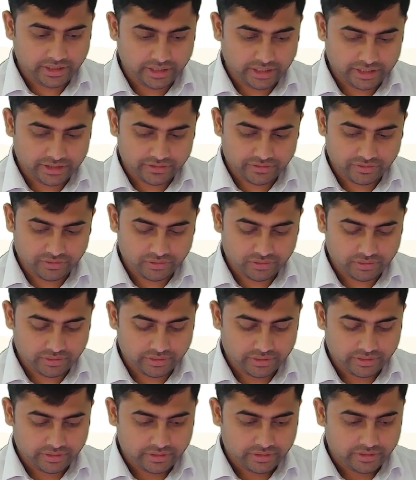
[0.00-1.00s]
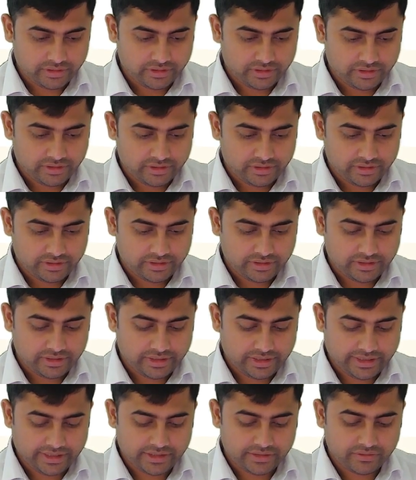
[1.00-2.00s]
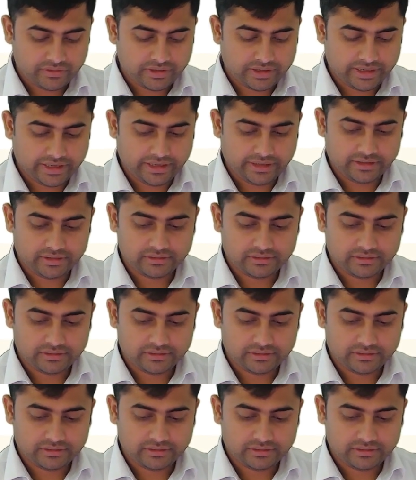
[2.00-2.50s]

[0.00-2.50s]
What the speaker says: S4, S5.